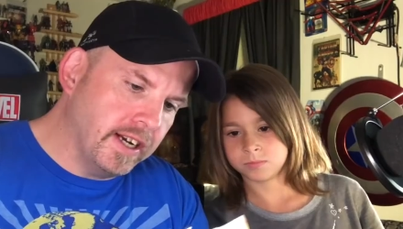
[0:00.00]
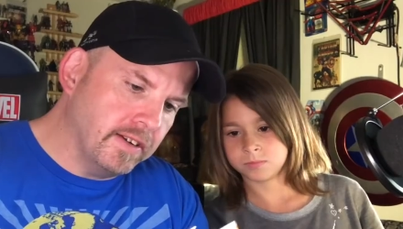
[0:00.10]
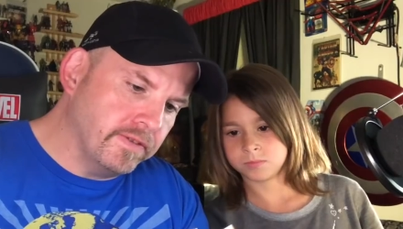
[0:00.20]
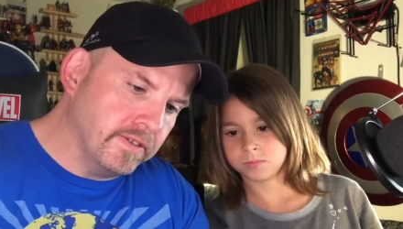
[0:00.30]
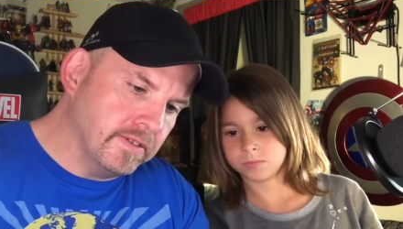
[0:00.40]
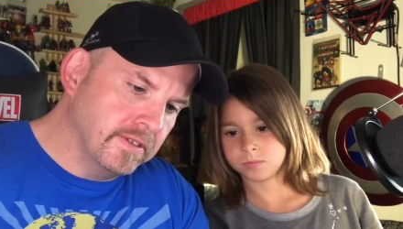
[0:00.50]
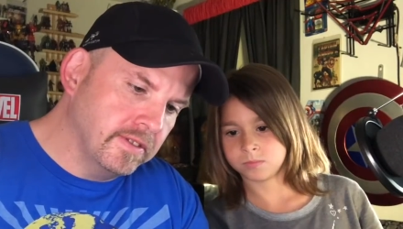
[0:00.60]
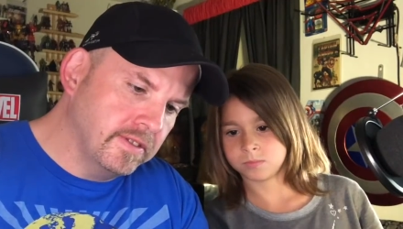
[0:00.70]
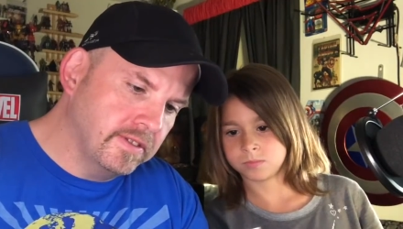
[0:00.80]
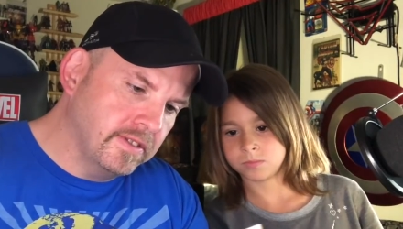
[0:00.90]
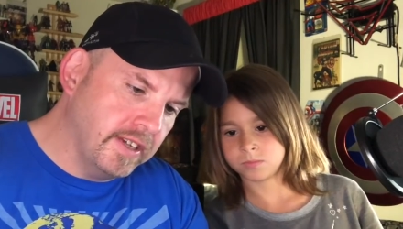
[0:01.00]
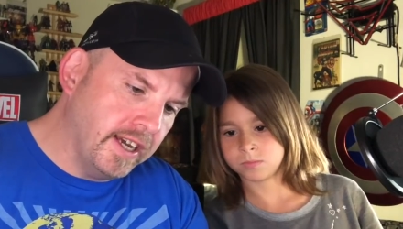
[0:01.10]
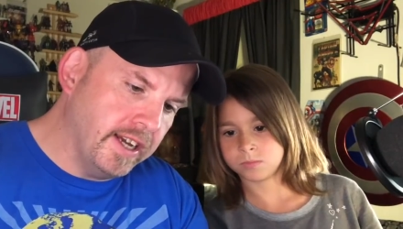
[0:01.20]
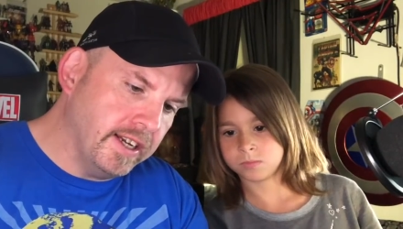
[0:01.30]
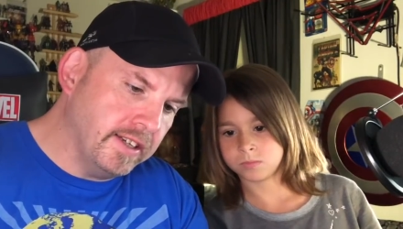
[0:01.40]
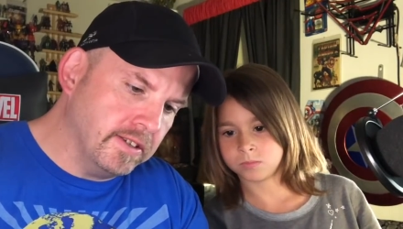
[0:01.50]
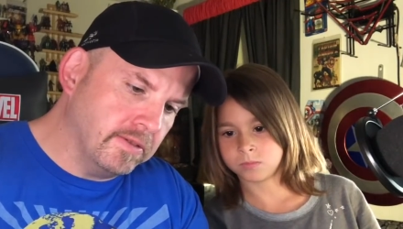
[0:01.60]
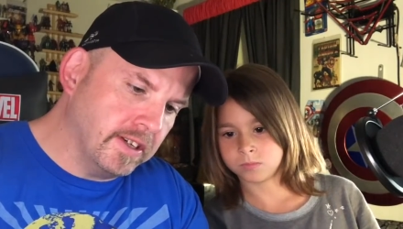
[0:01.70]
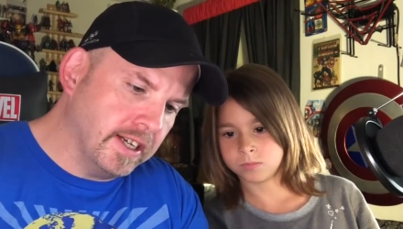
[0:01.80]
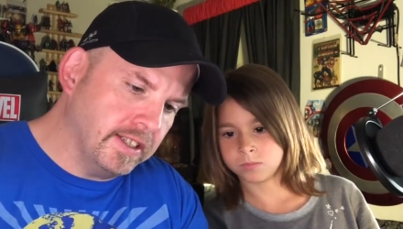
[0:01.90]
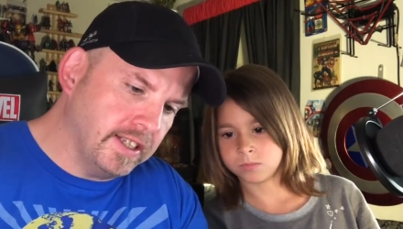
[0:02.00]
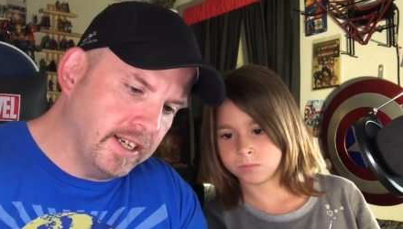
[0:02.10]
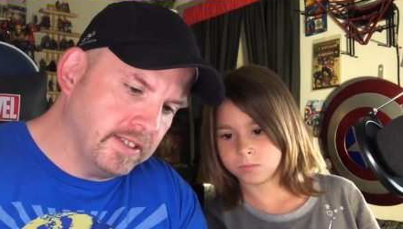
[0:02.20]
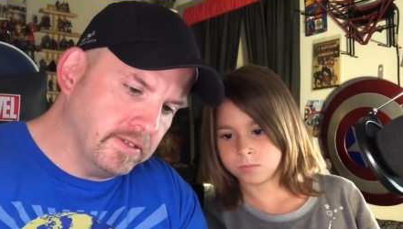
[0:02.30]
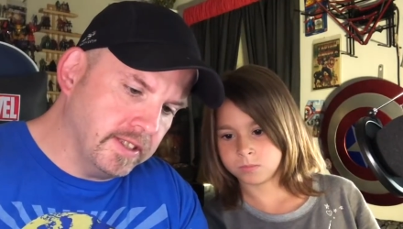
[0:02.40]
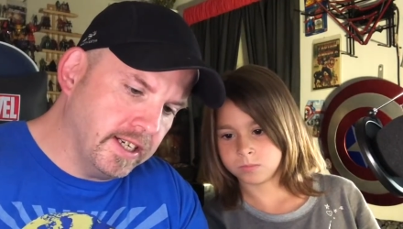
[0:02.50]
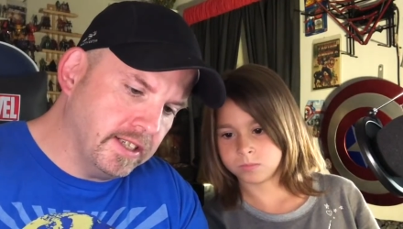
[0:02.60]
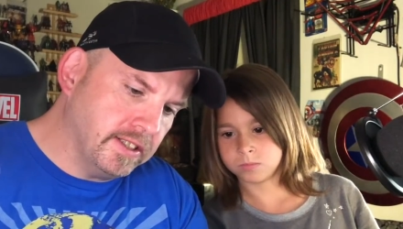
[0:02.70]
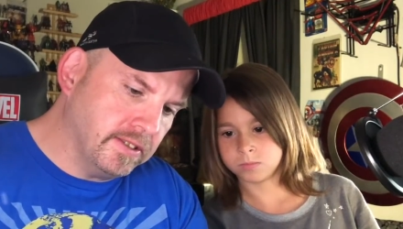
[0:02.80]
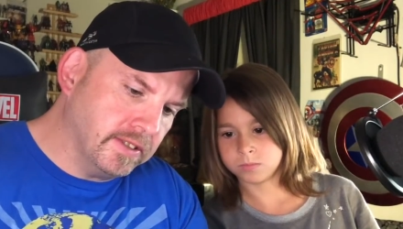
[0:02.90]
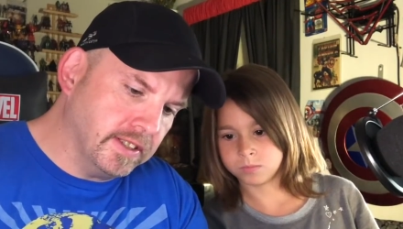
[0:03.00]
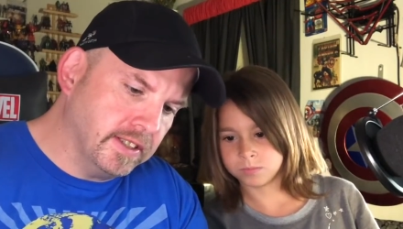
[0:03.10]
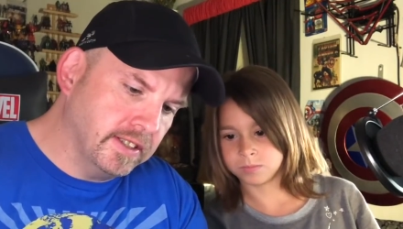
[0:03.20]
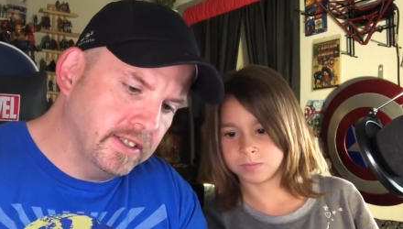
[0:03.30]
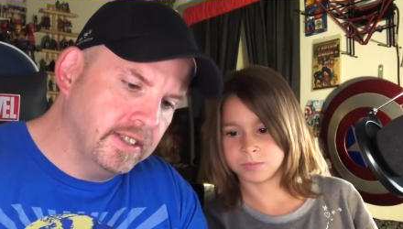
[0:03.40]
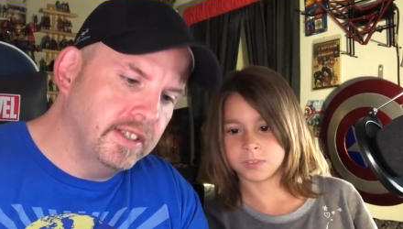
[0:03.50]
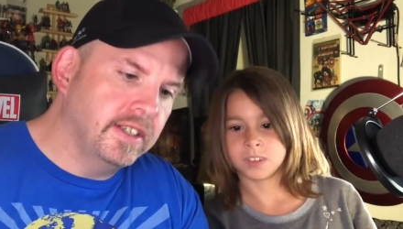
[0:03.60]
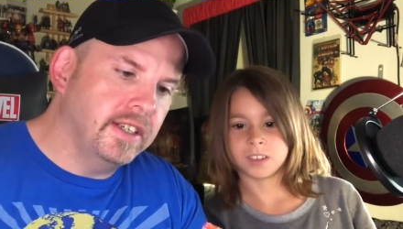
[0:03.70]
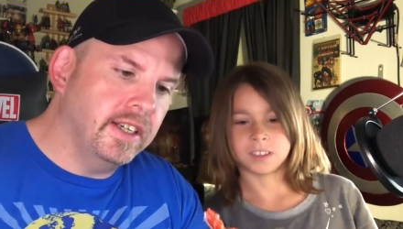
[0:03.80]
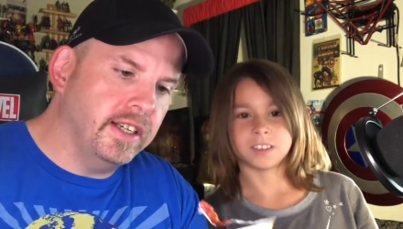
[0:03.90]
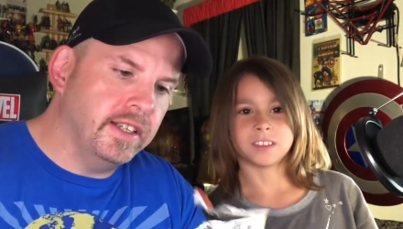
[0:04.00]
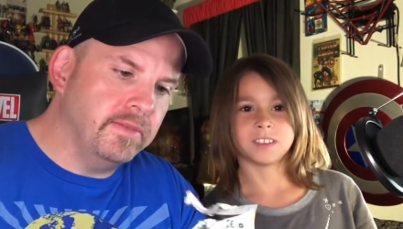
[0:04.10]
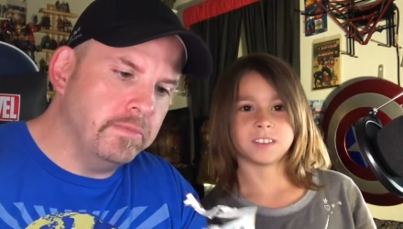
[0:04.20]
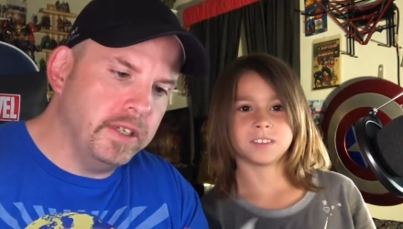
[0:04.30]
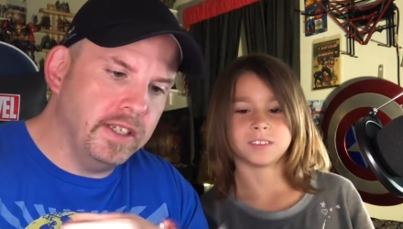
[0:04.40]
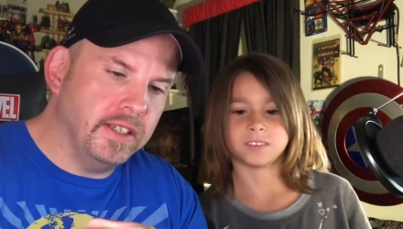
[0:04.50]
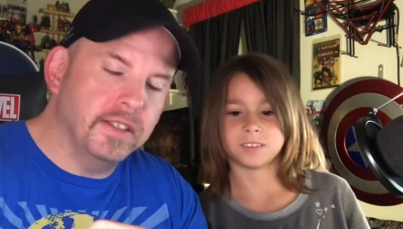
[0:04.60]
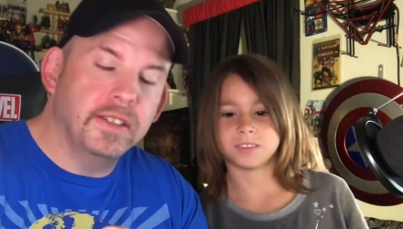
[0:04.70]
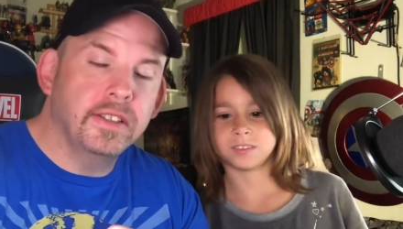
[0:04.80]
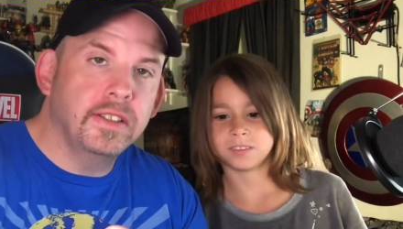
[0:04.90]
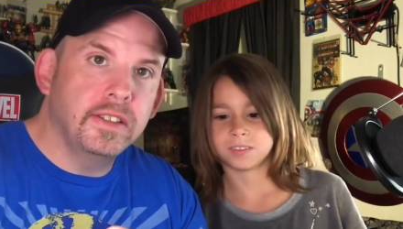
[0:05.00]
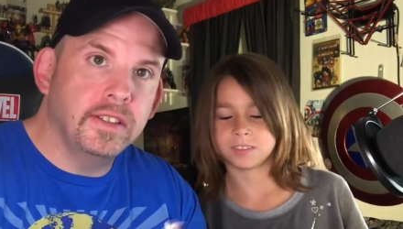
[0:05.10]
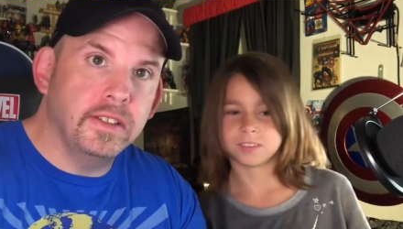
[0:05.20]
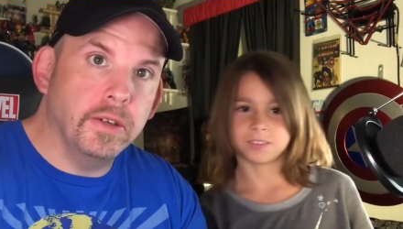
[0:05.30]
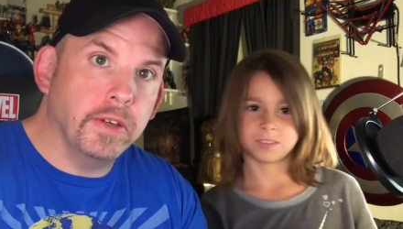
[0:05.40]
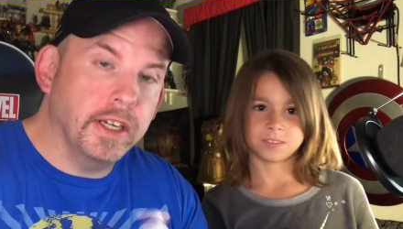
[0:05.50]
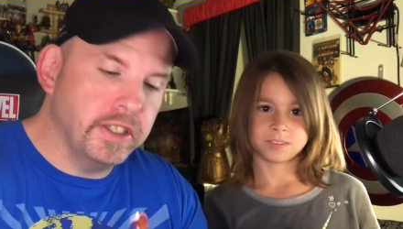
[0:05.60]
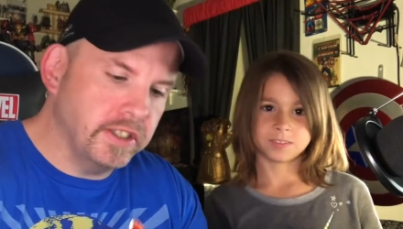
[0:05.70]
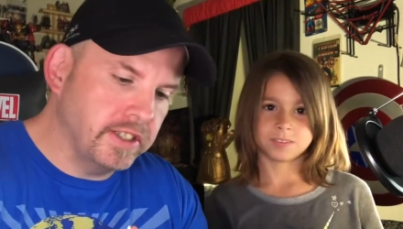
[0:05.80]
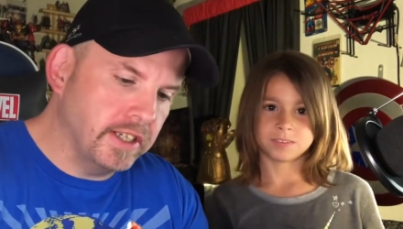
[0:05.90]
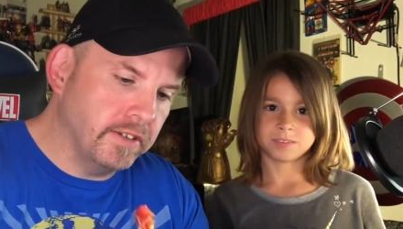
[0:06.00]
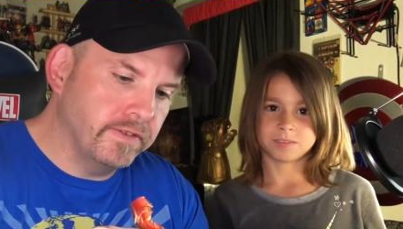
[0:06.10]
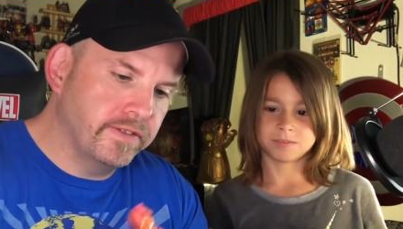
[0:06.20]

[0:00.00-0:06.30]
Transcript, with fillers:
Speaker 1: careful. A, don't cut the actual dinosaur, and then B, don't cut yourself.